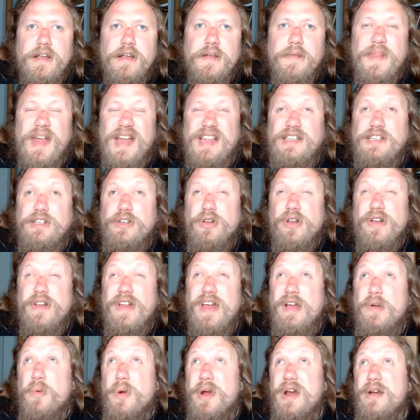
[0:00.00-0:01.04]
that's sort of
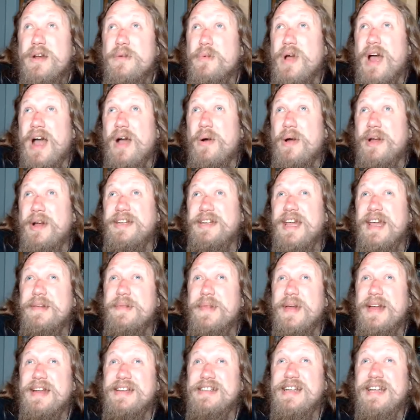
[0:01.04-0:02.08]
like where how I take
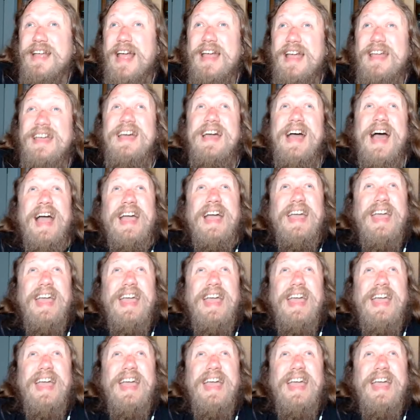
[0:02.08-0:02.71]
that. It's like I